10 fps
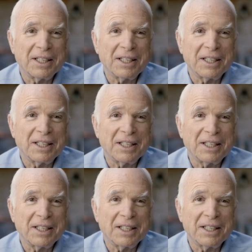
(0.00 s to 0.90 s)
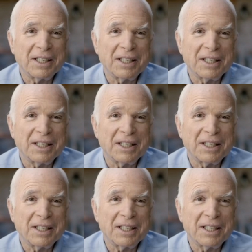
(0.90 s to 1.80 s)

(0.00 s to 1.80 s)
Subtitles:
Nobody speaks.